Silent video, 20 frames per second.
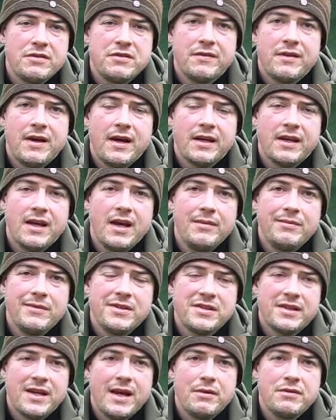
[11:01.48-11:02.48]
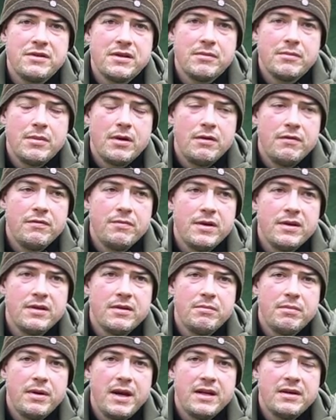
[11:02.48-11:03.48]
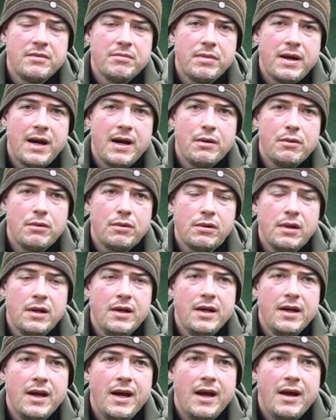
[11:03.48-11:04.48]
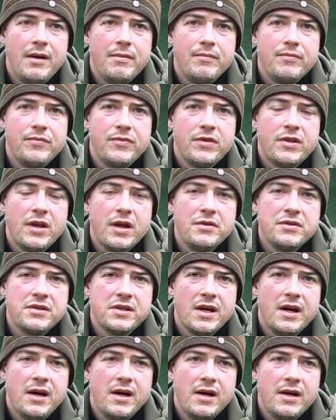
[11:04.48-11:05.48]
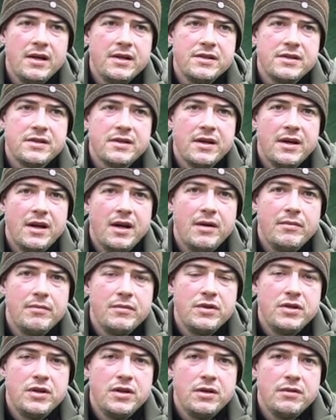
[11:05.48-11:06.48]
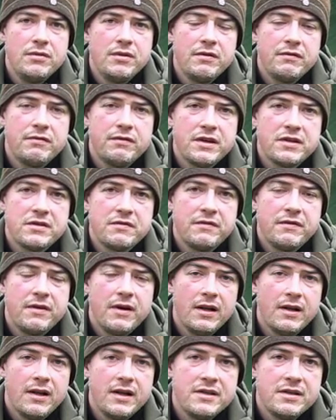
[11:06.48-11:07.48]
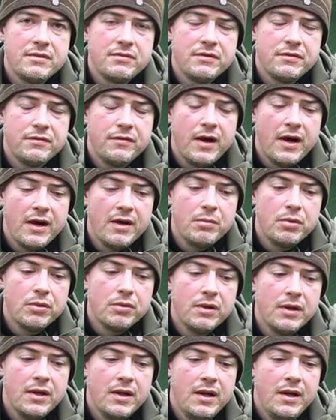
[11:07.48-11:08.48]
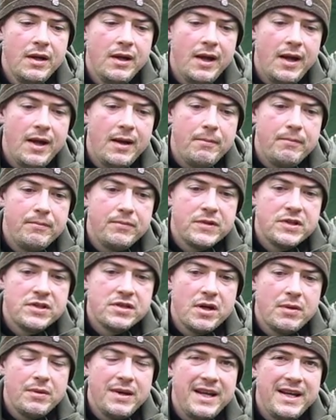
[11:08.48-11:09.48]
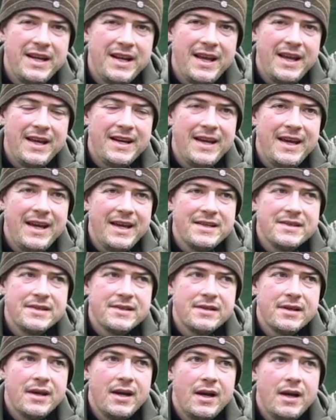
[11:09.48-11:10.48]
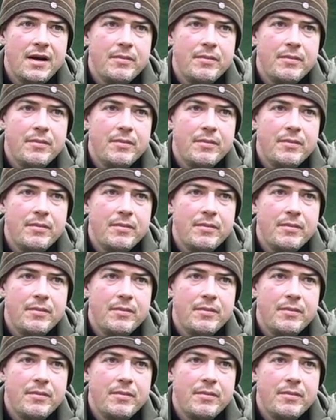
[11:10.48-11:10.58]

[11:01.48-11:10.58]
out of that came the scouting movement and Baden-Powell. Those guys knew that friction firelighting was viable. So it is.